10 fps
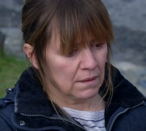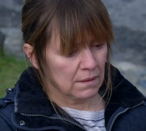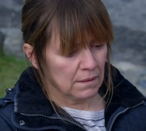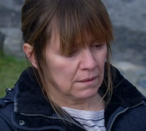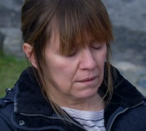
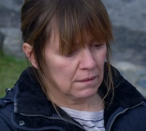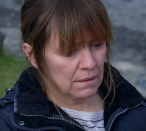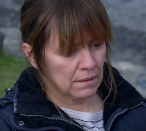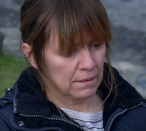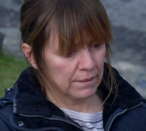
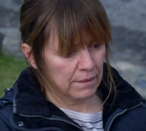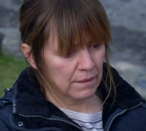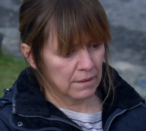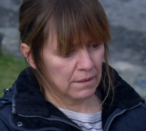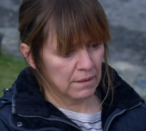
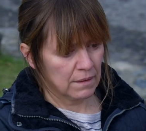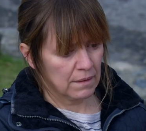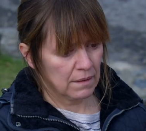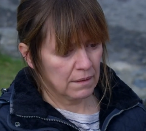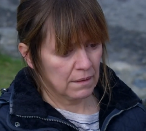
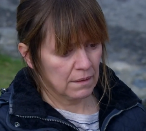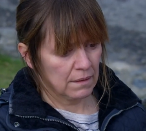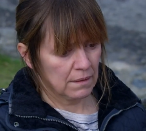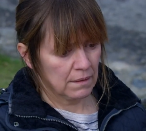(silence)